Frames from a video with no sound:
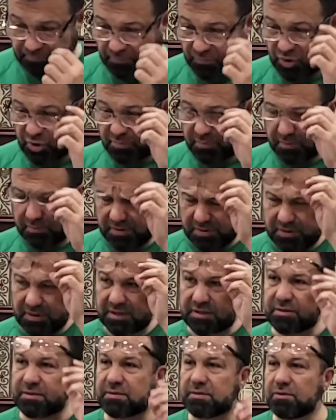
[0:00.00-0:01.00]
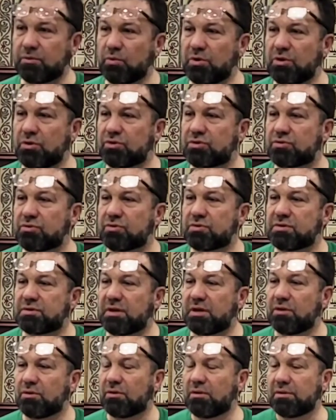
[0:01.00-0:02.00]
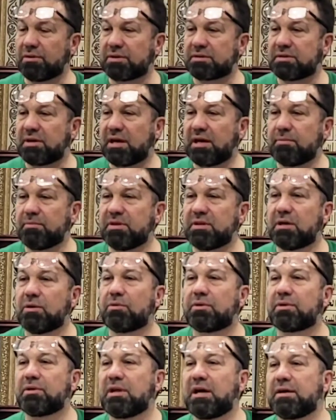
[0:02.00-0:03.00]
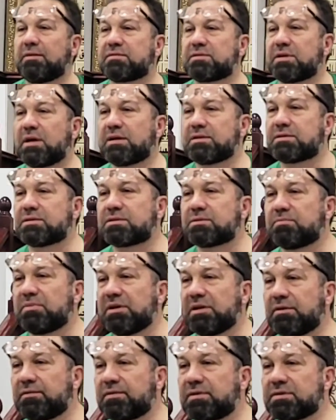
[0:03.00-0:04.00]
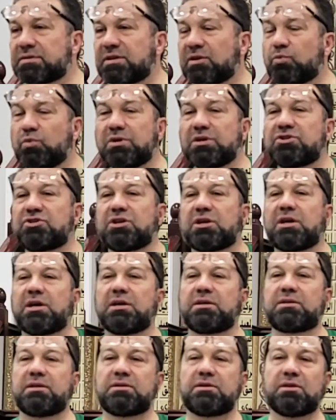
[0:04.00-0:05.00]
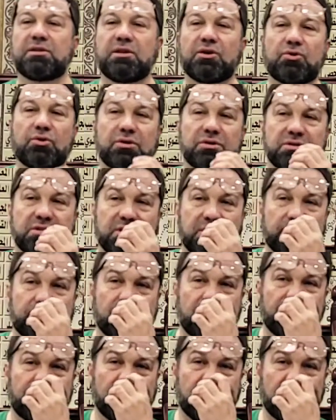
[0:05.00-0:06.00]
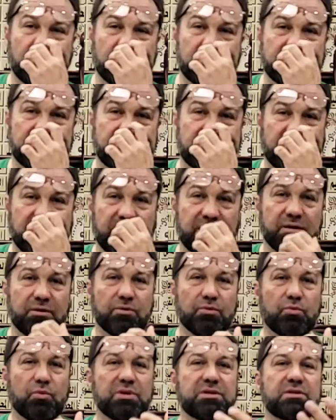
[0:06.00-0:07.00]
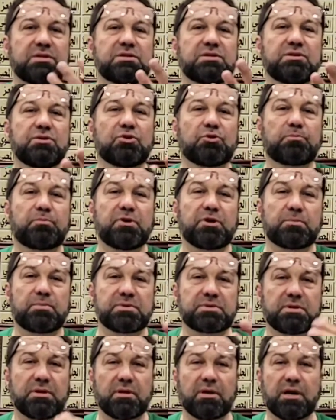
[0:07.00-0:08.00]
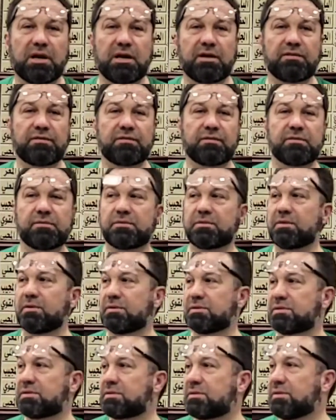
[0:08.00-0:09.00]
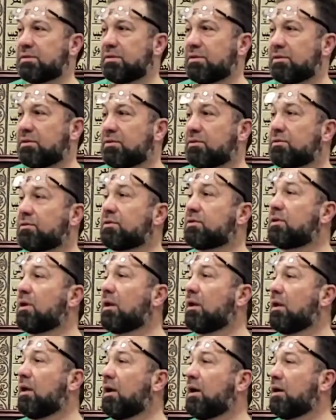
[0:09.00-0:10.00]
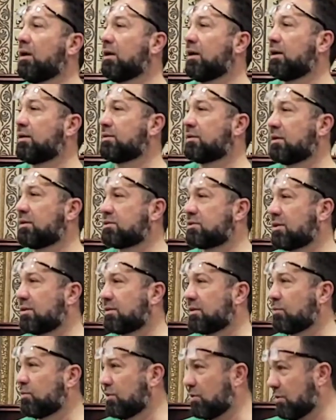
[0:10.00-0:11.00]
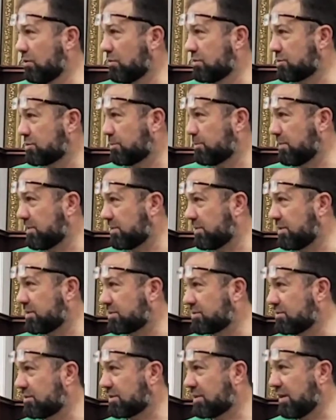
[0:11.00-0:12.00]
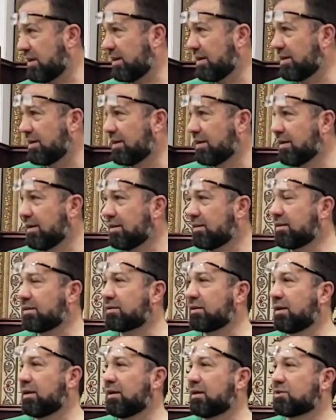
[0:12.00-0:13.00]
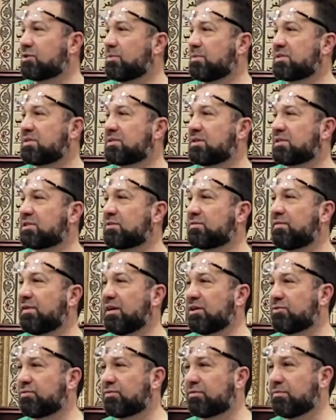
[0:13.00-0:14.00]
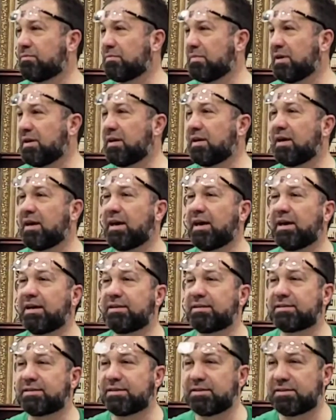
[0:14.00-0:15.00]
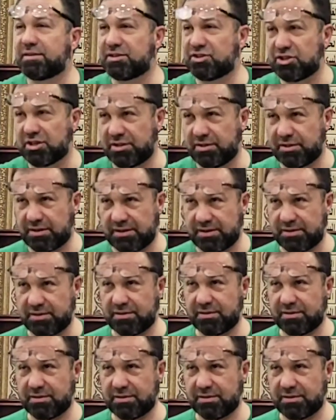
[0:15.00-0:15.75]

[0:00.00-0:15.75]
Do you remember that we used to say all the time in our lives as believers that we educated in the concept of always say, what is your purpose in life? Because with Allah and al-Jannah, we always repeat this, okay? That Allah to be satisfied from me and the Jannah.